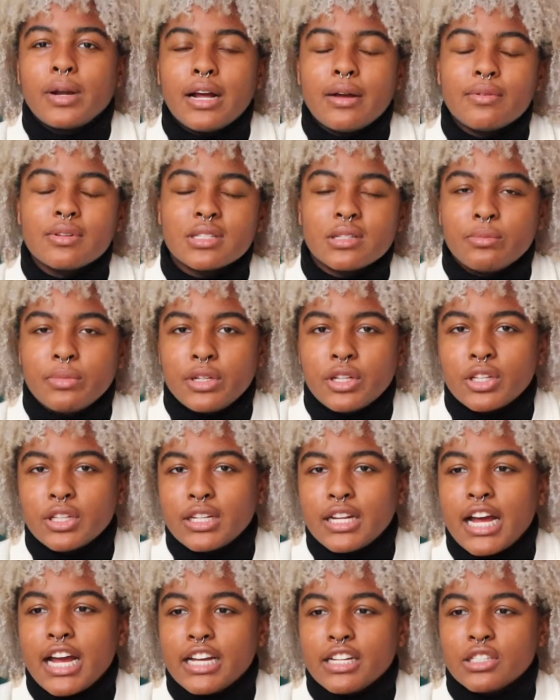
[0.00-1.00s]
I was in middle
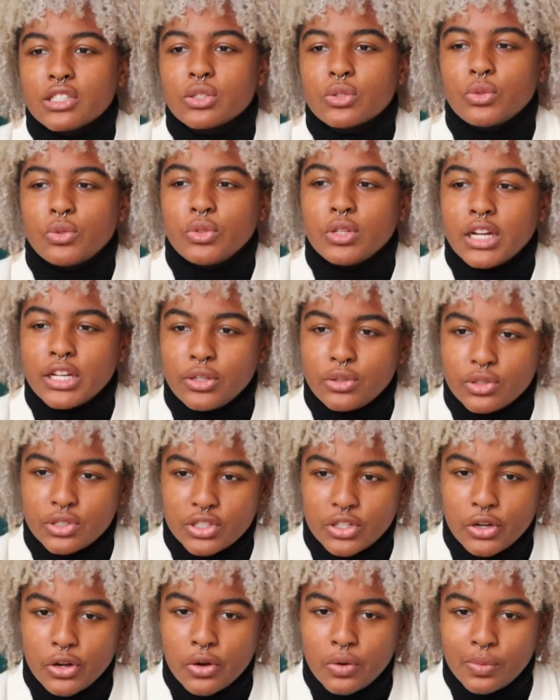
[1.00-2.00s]
and high school, I used
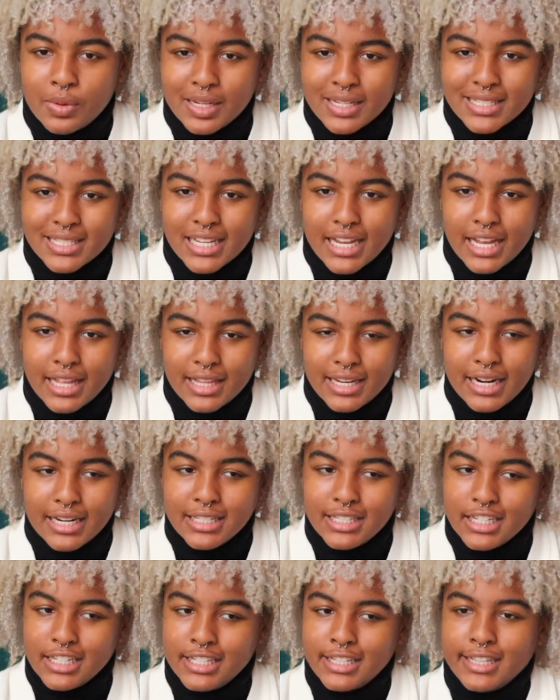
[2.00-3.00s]
to always say that I
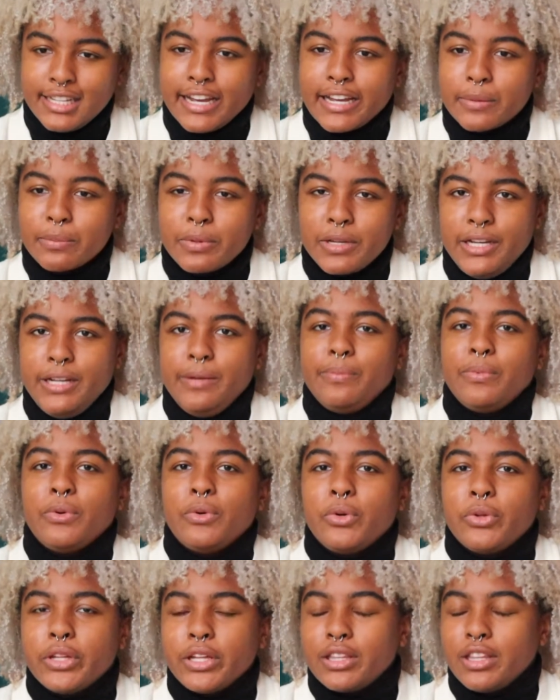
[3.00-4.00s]
didn't like
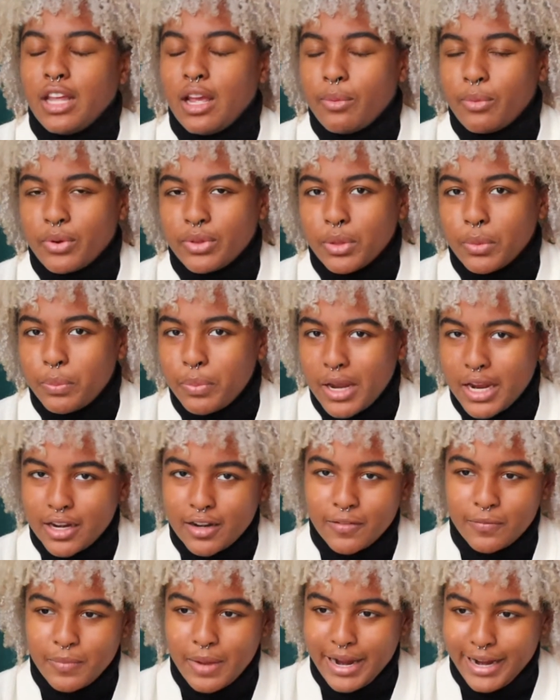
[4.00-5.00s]
people, that they were the bane
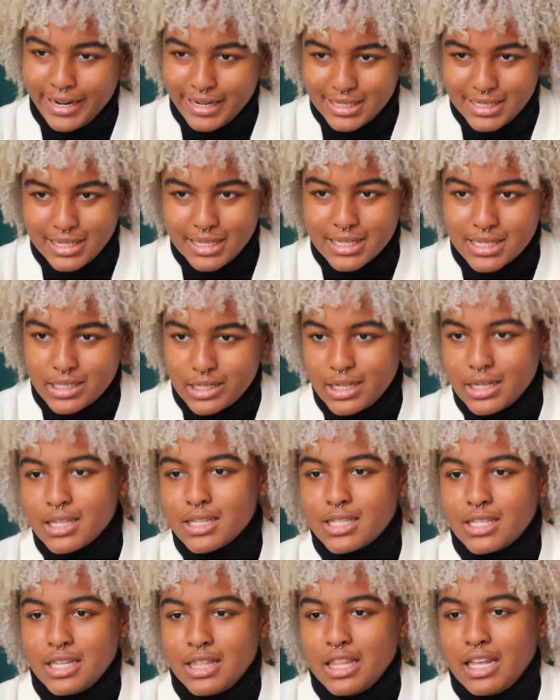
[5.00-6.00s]
of my
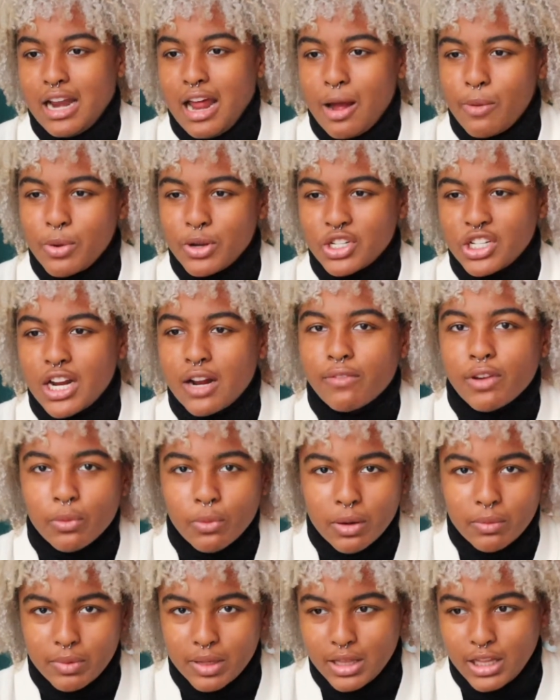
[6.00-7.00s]
existence, and that I wish
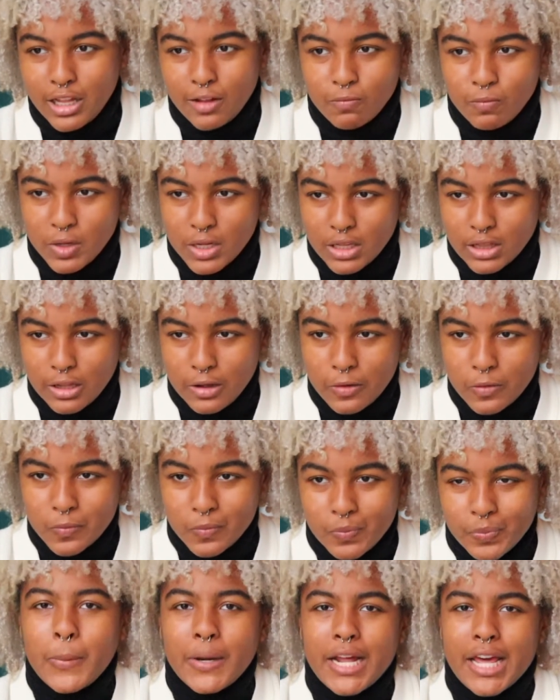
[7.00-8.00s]
everyone would leave me
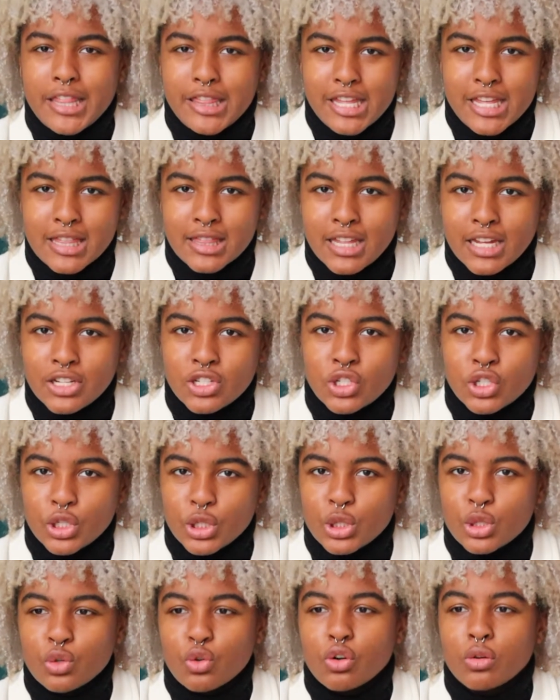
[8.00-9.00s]
alone. But I think that's
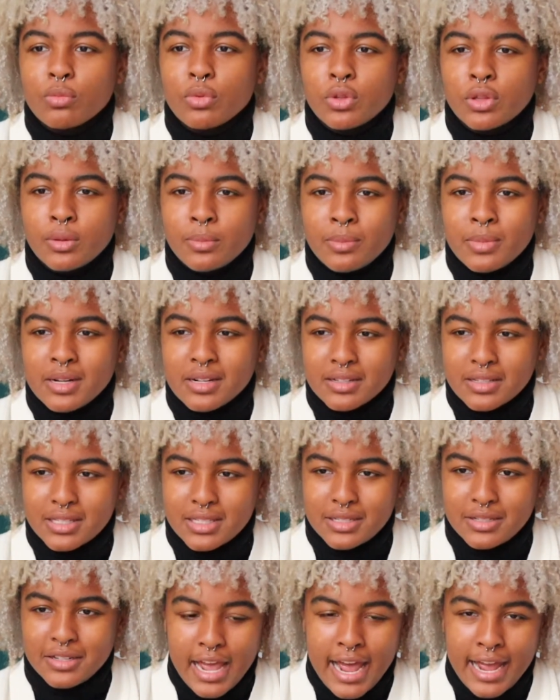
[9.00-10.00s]
just normal
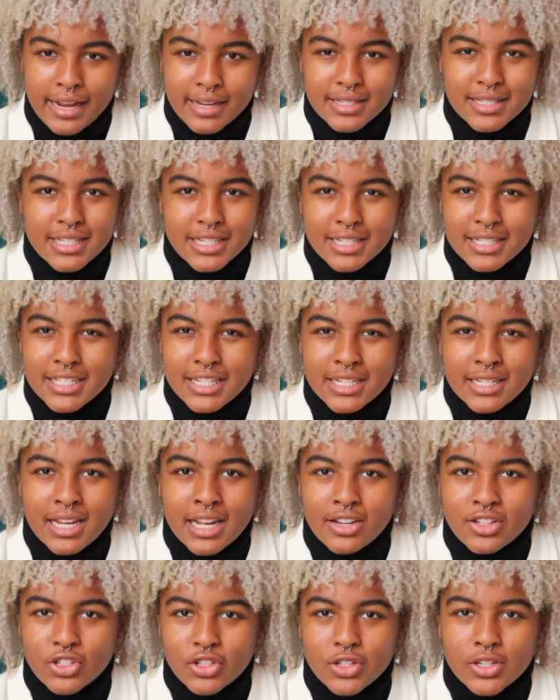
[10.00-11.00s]
amongst angsty
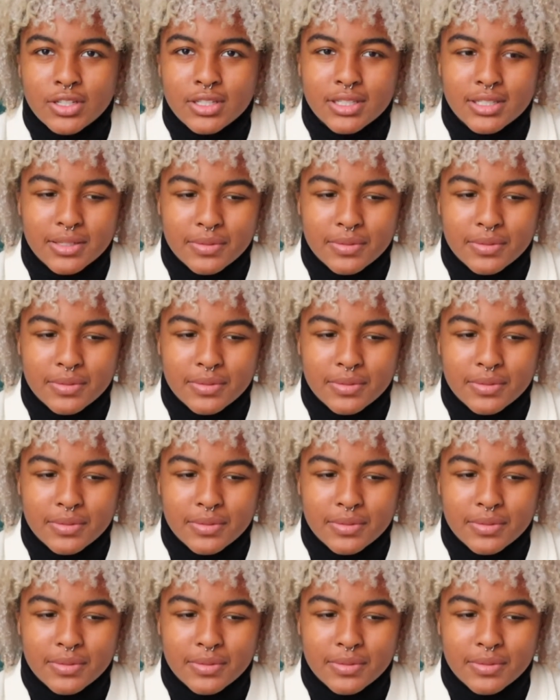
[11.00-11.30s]
teenagers,